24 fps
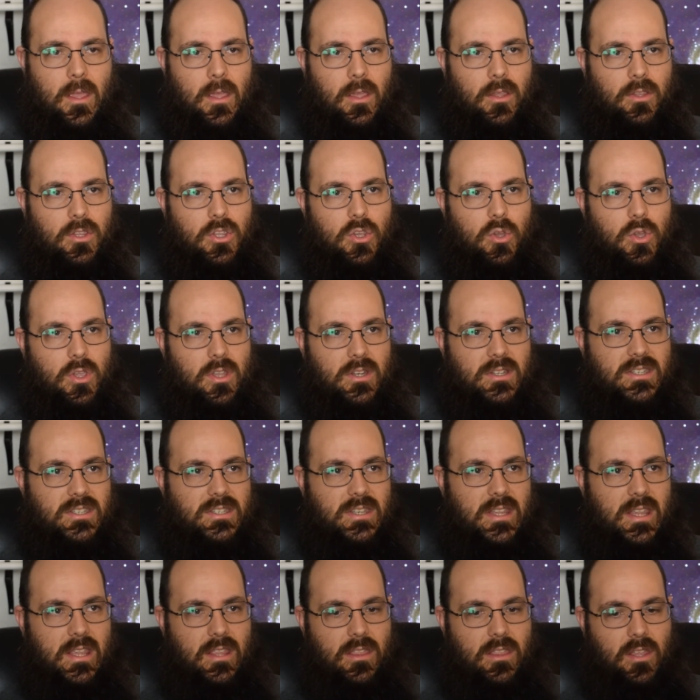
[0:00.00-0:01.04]
you could
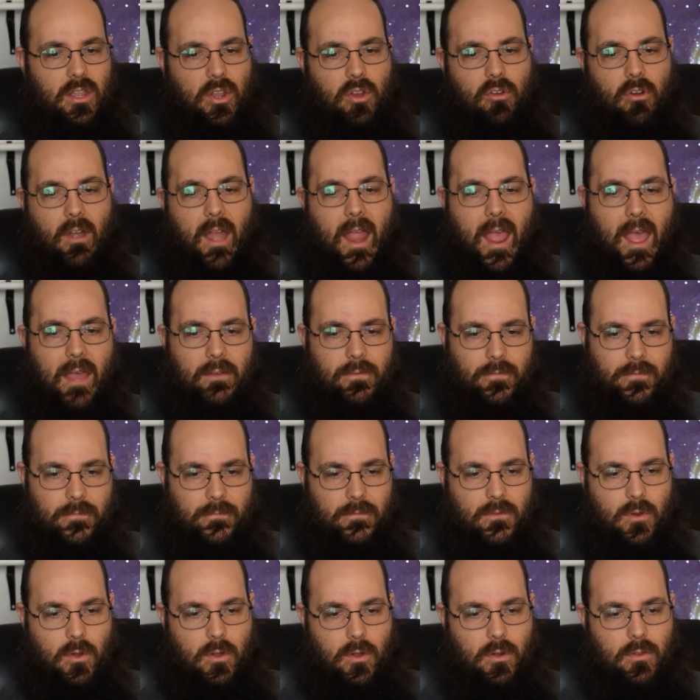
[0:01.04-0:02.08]
see the graph,
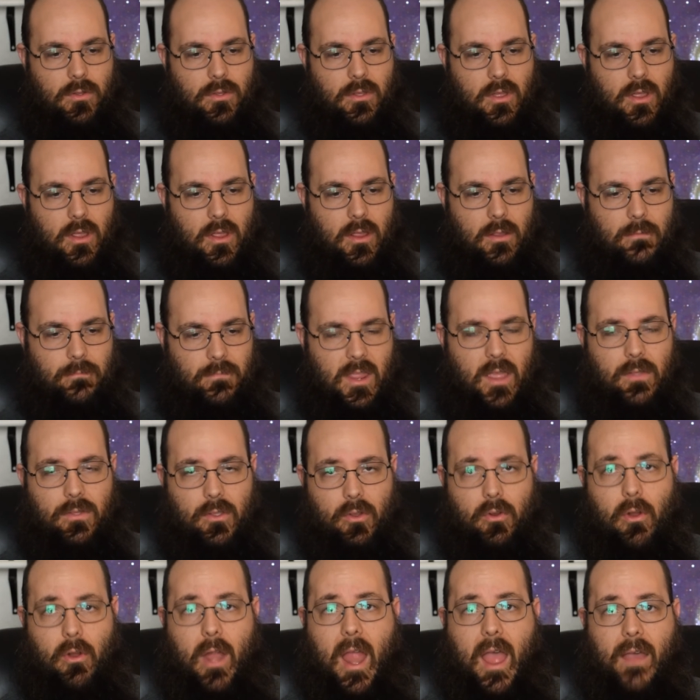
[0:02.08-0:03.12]
or
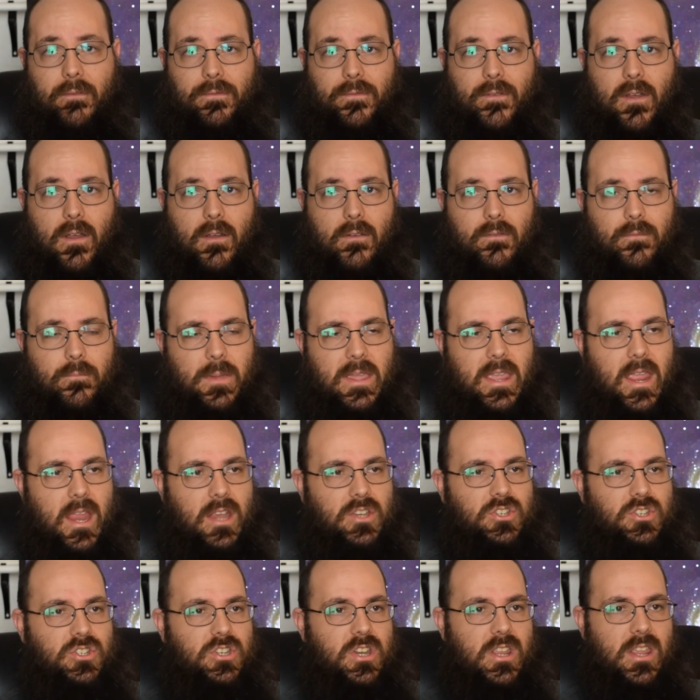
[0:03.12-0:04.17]
the graph of
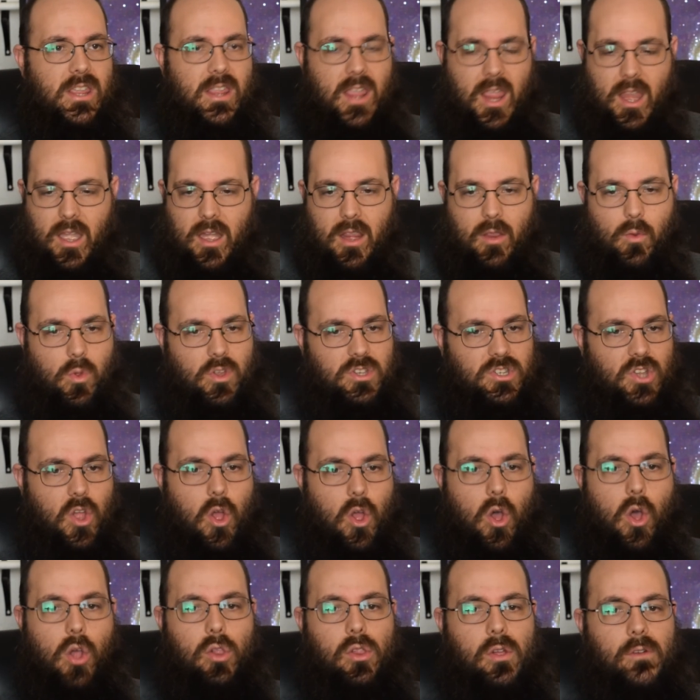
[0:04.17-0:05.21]
PhD, and it was
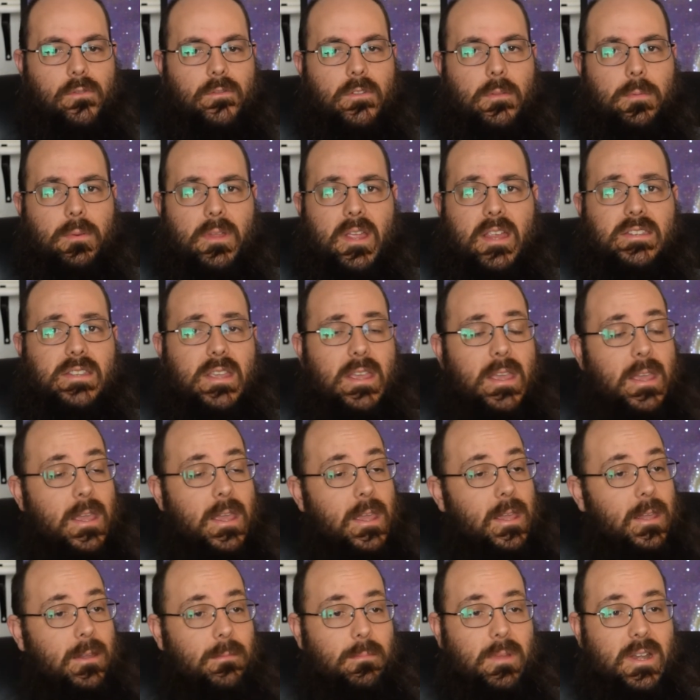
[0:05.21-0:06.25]
all over the place.
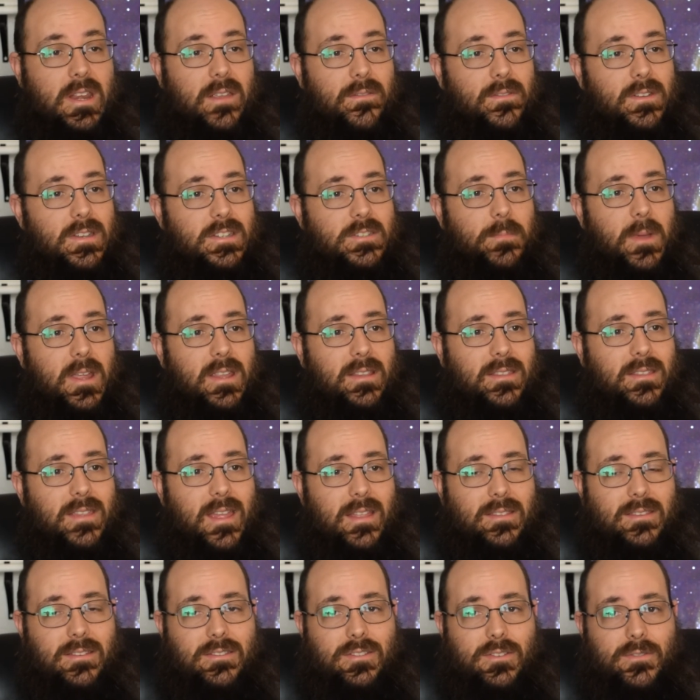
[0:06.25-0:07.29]
But even despite
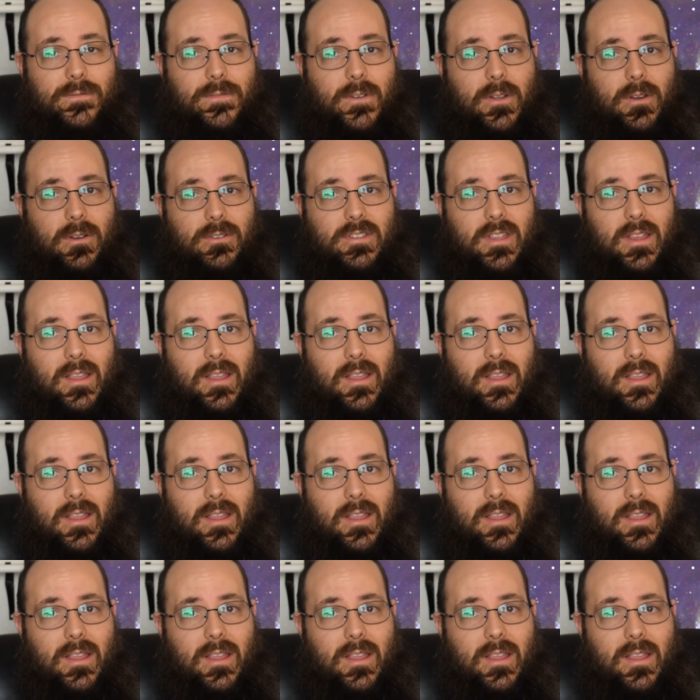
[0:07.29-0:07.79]
that, the 2 photos I